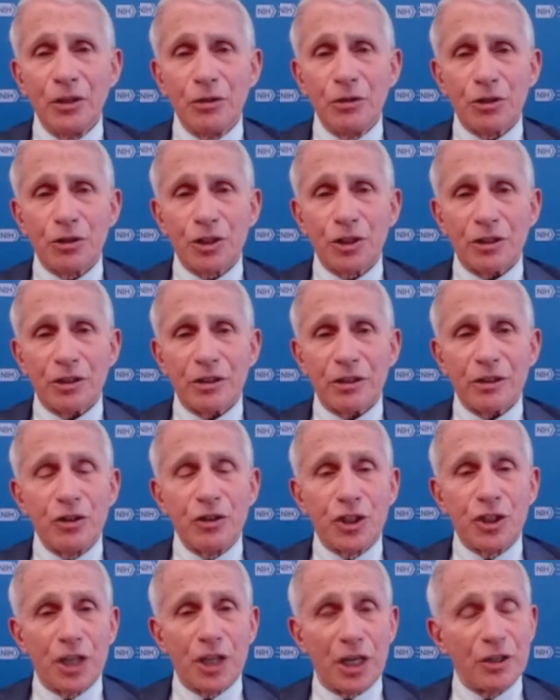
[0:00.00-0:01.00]
you
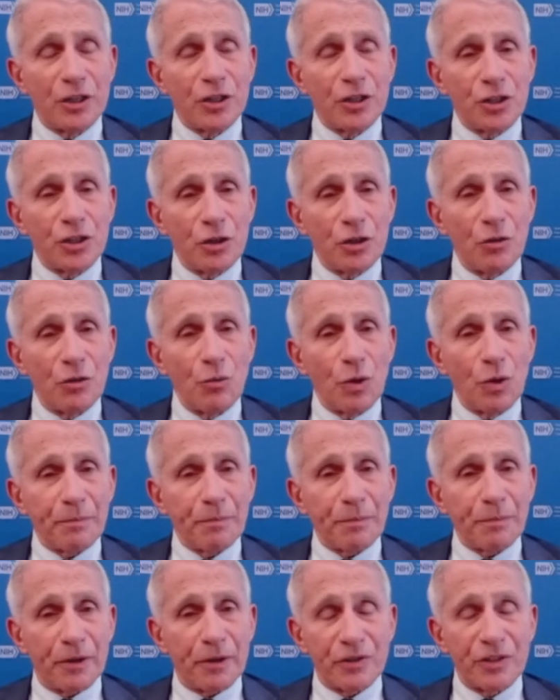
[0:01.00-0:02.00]
shouldn't judge
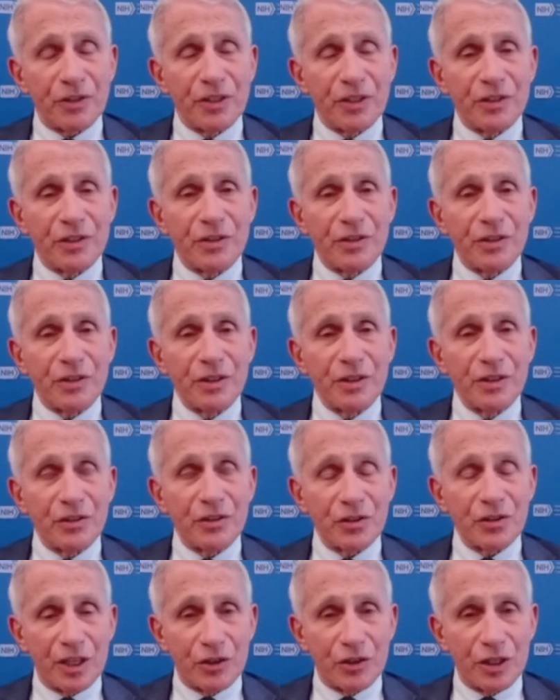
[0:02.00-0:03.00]
one person's
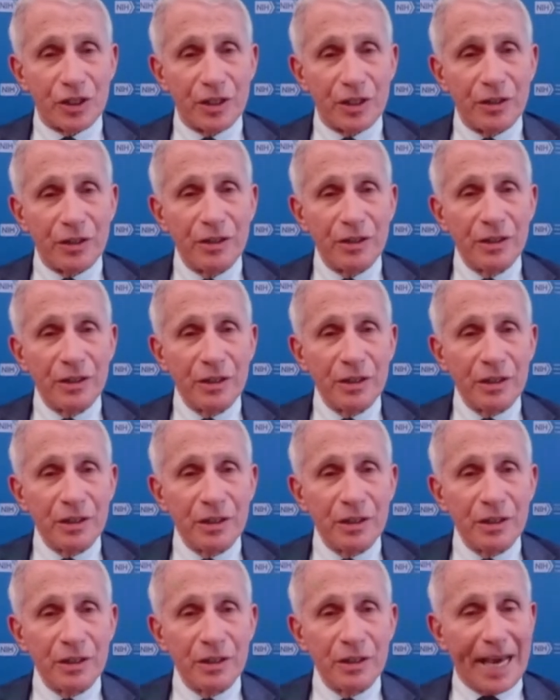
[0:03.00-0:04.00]
decision
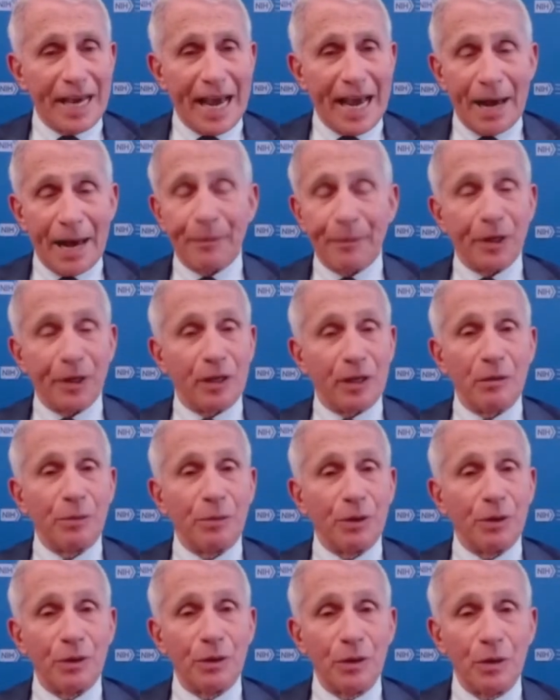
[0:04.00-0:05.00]
to be
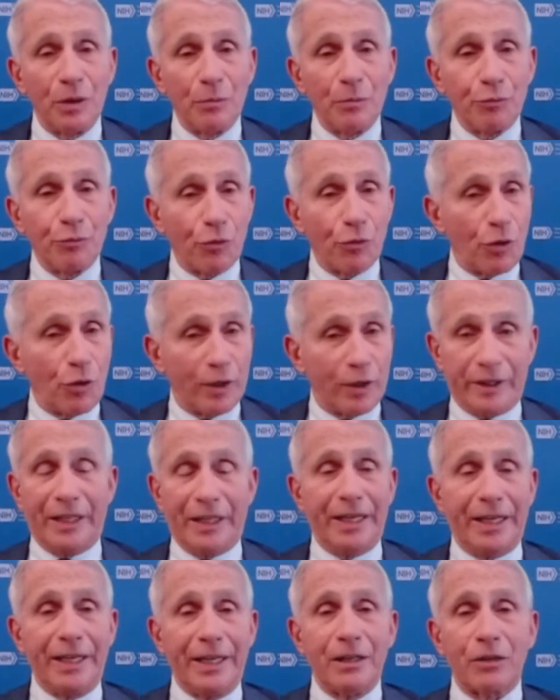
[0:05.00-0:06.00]
applicable
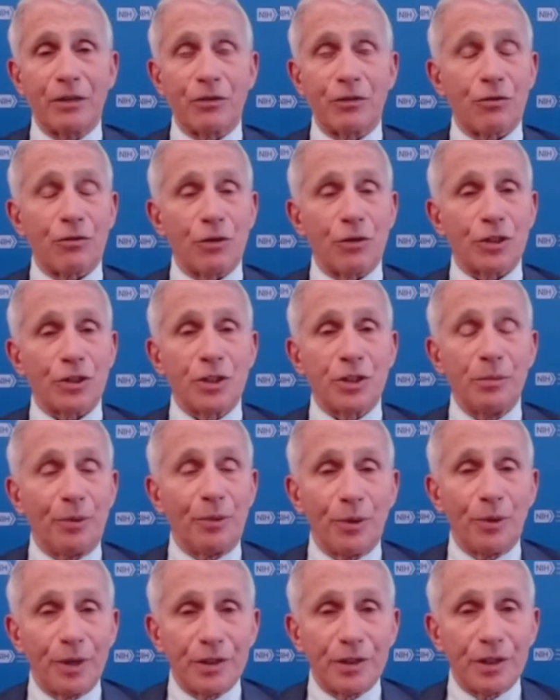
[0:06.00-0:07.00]
broadly across the
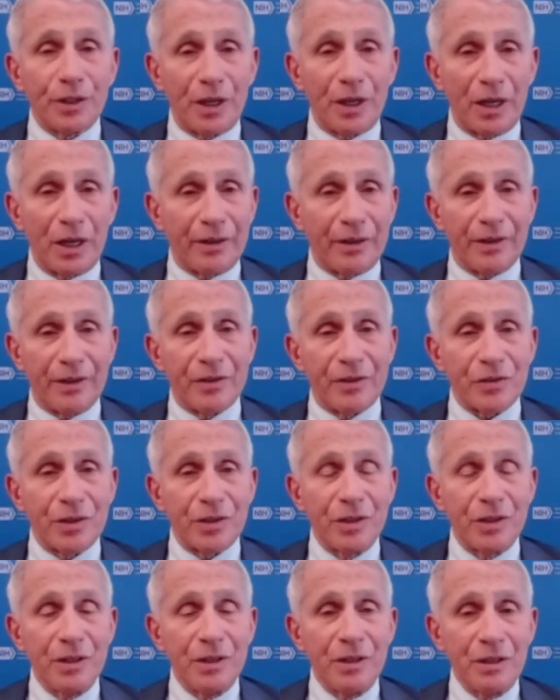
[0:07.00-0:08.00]
board to
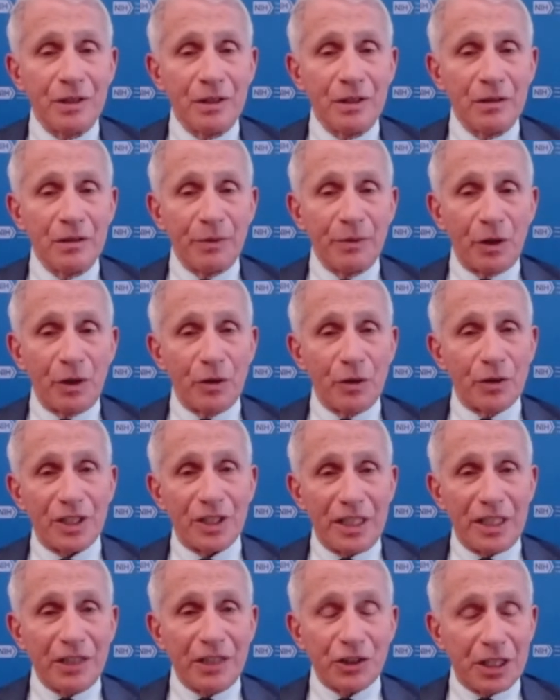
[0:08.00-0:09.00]
others,
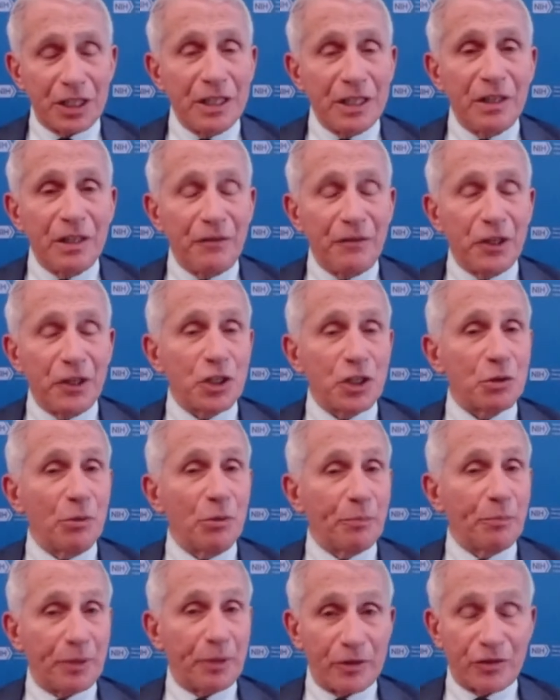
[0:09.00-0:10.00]
because each
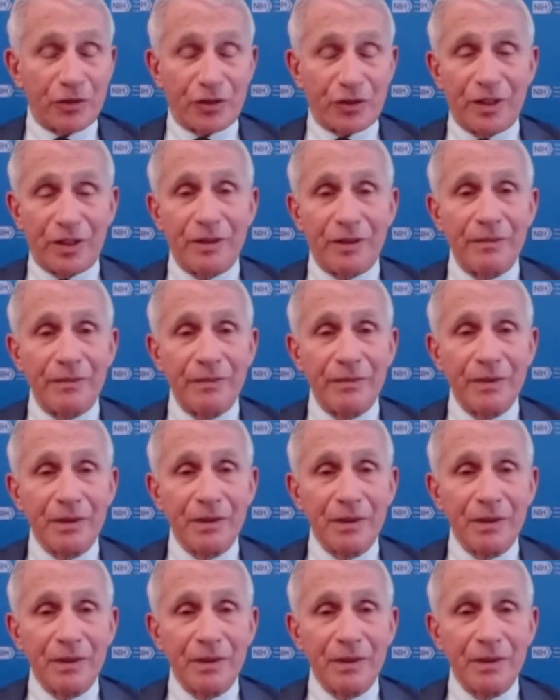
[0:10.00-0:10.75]
individual person